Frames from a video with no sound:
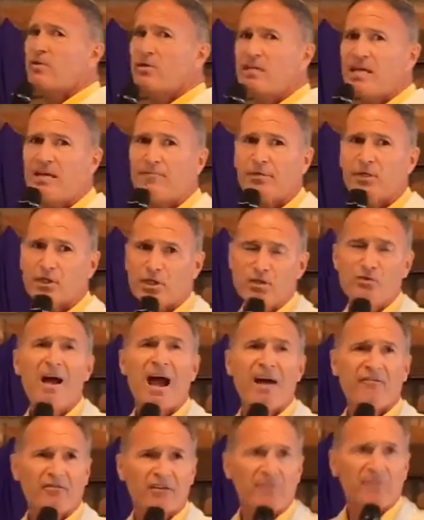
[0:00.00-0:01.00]
demons you
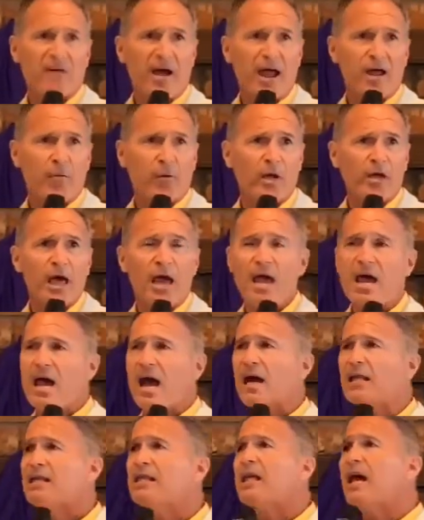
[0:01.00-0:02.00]
have to fight with.
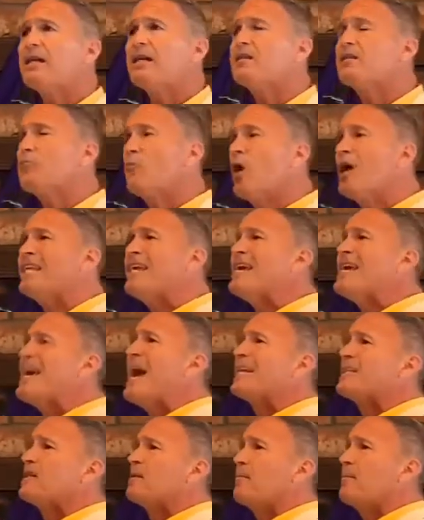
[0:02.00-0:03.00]
And, and what he
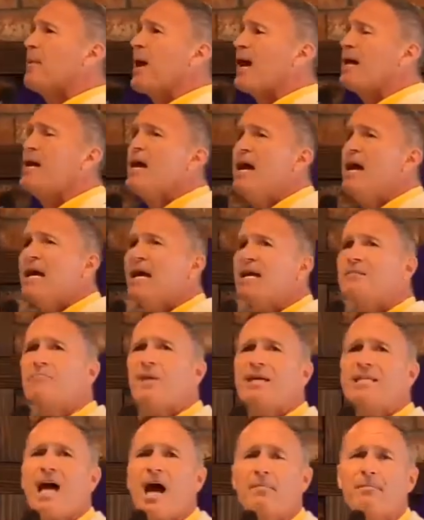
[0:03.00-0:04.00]
had to pay, it
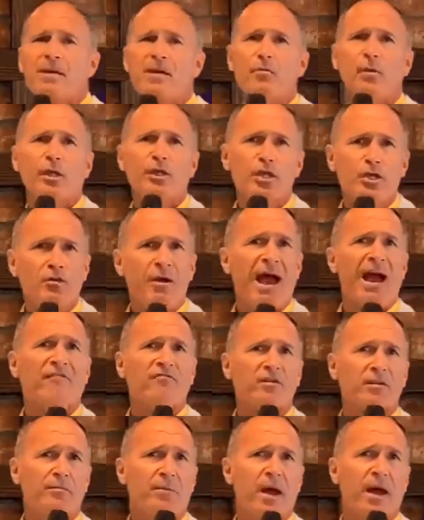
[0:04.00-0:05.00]
may not be what you have
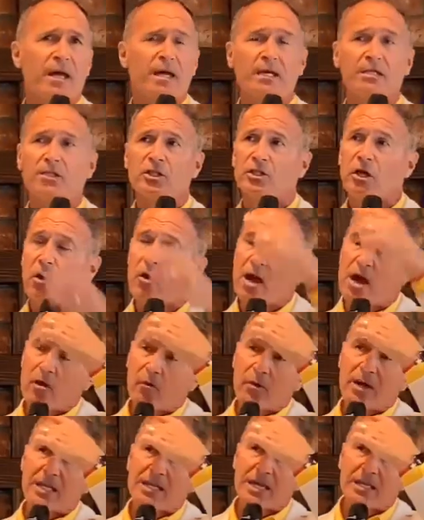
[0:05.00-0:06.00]
to pay. And so
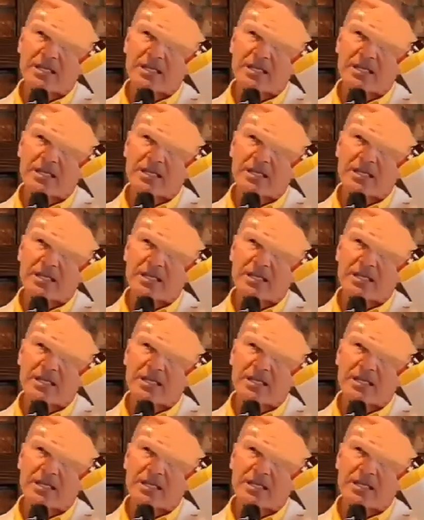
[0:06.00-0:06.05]
we need